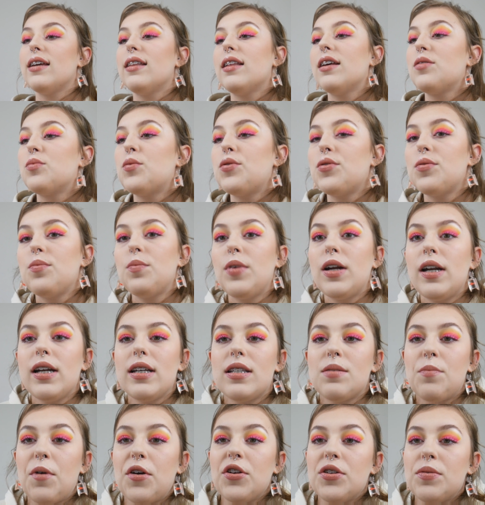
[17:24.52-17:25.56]
This wasn't really
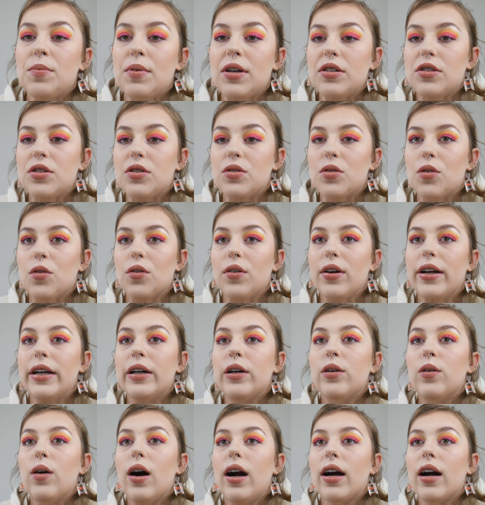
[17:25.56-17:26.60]
supposed to be a
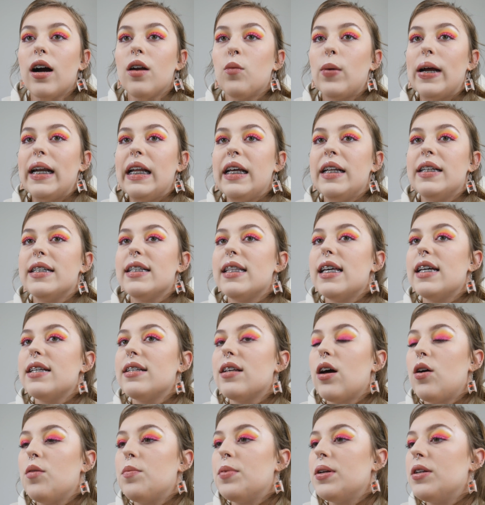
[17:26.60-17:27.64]
tutorial. I kind of went into this
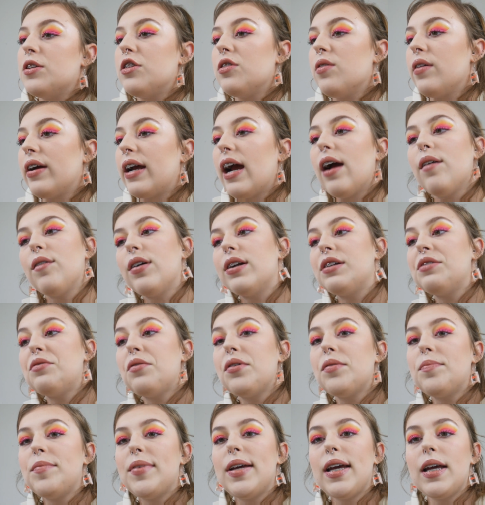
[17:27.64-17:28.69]
hoping to do a get ready
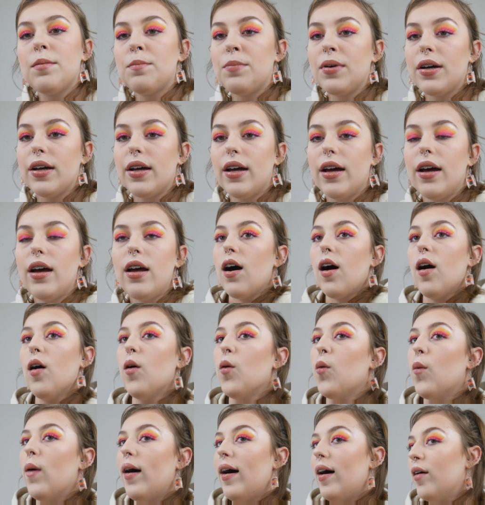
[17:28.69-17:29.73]
with me, but oh
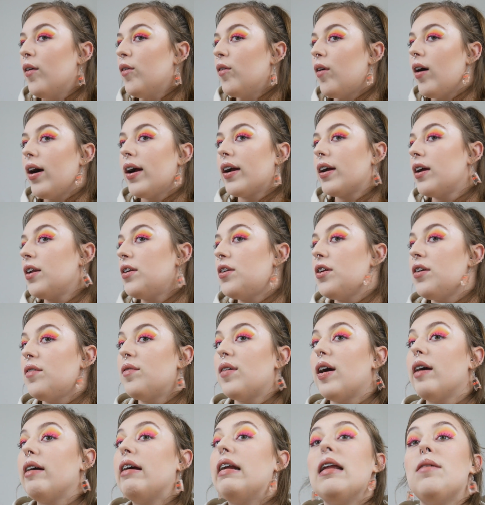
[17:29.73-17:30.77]
well. I can do
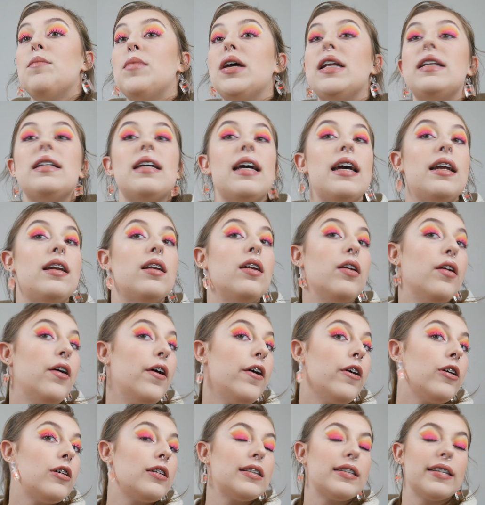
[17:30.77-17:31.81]
very limited
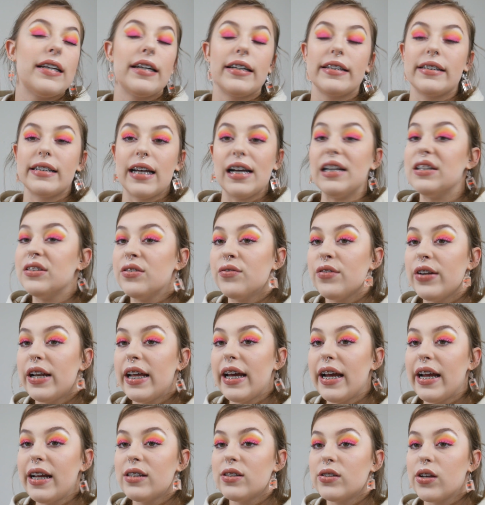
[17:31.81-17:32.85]
looks
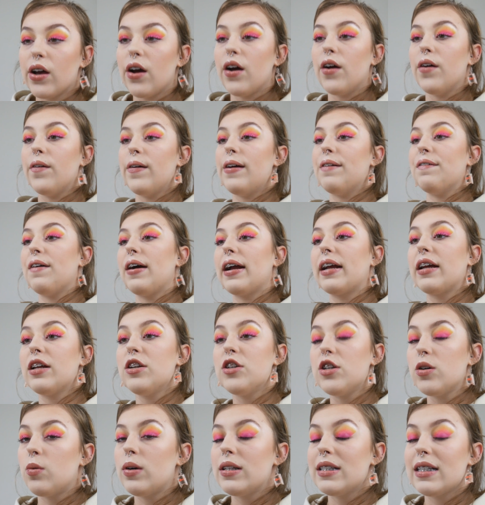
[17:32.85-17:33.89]
successfully, so if I can
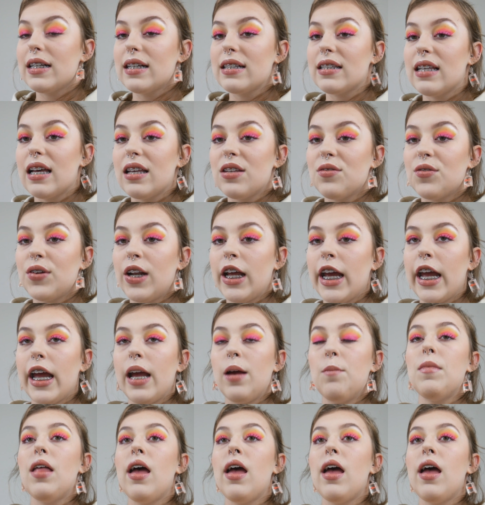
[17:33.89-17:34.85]
do one successfully,